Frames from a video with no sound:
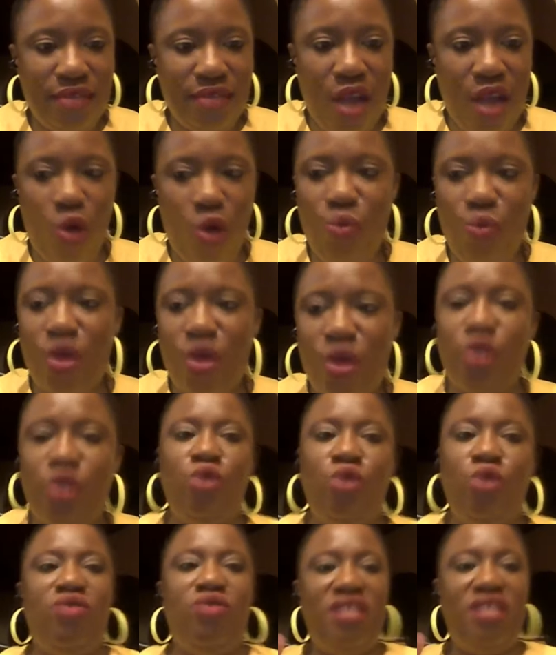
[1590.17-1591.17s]
I hope we're
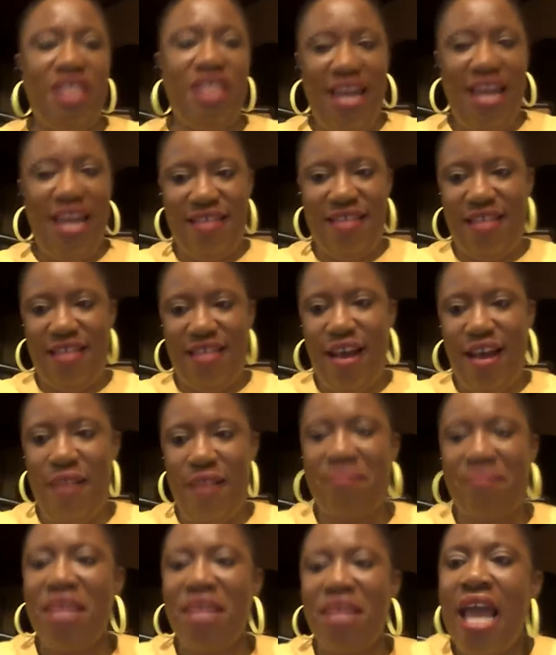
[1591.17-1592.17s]
together.
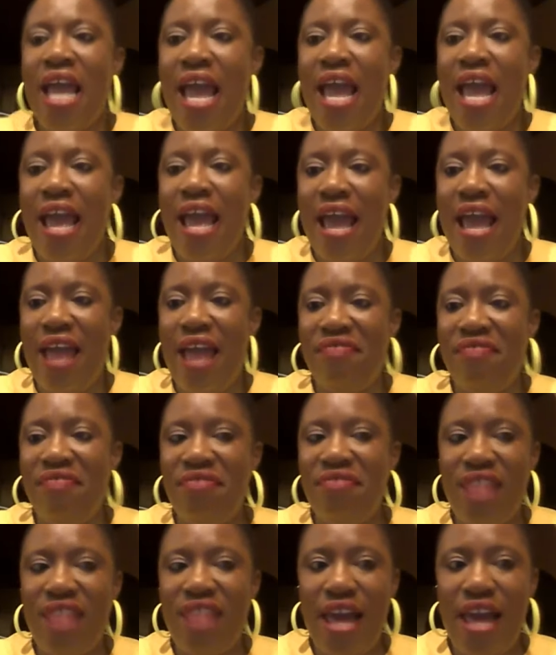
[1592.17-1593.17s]

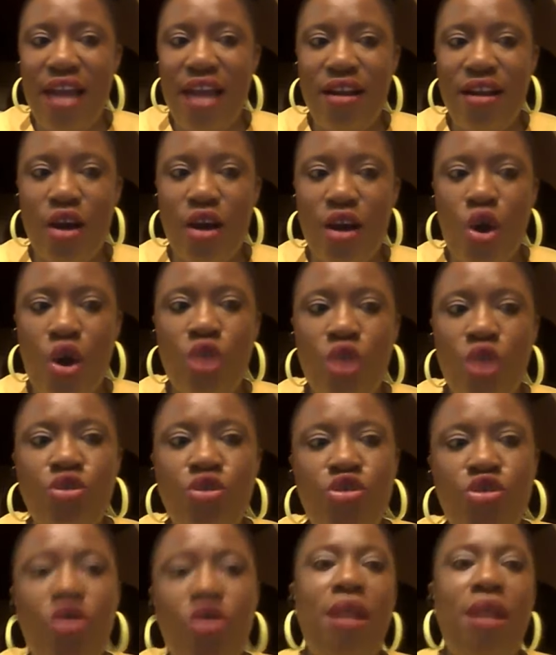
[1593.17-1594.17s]
And then
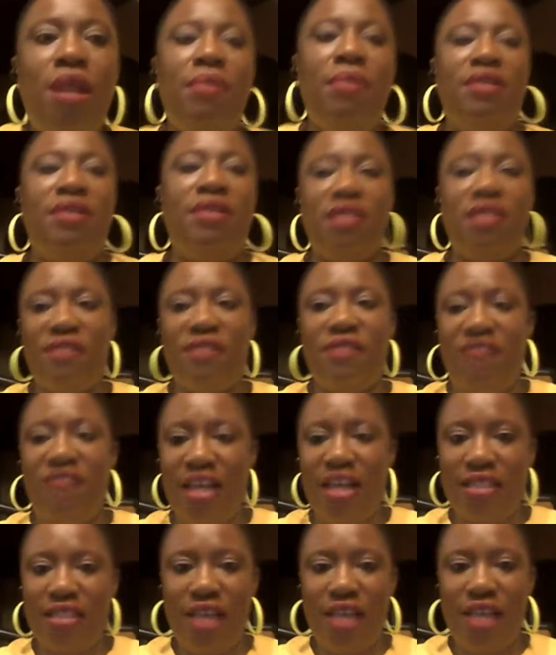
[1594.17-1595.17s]
controllable risk
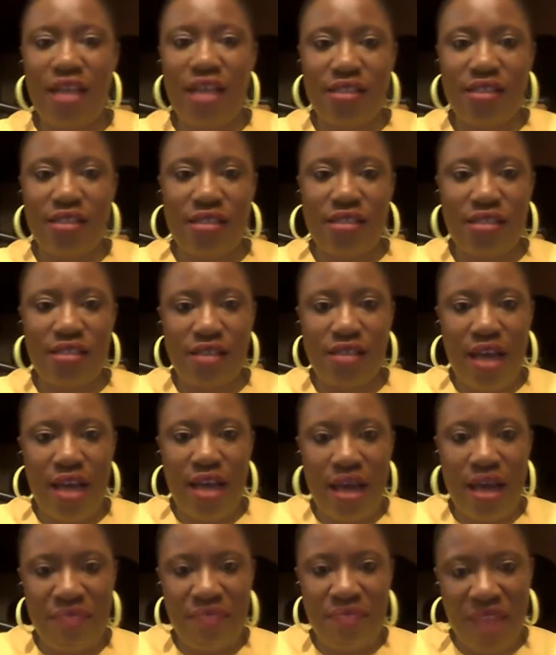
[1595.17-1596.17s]
factors.
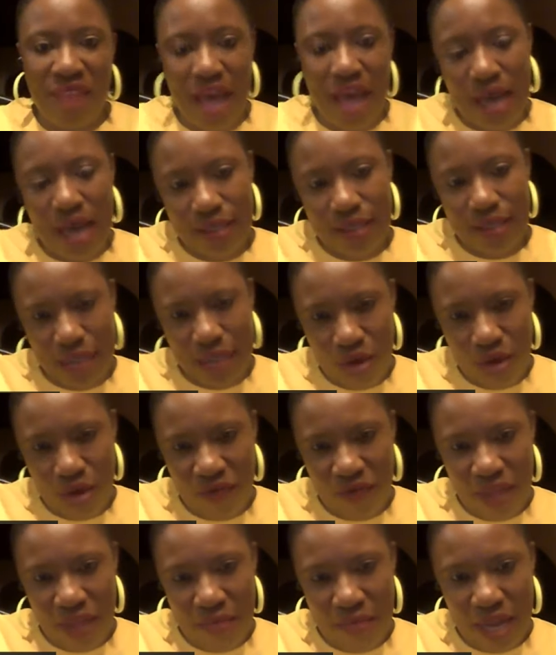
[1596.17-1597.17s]
There are 10
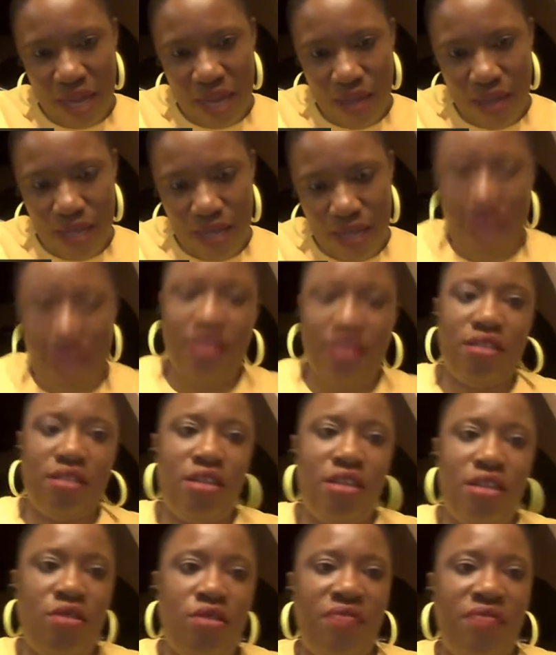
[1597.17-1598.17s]
of them. Yeah, there's
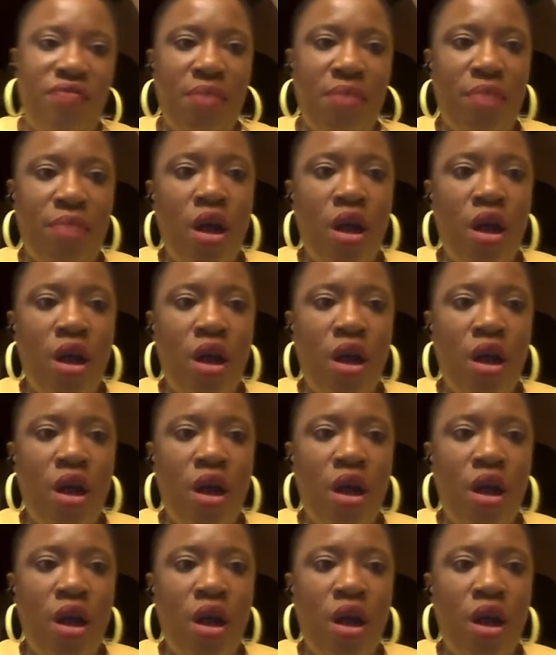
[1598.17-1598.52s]
10 of them.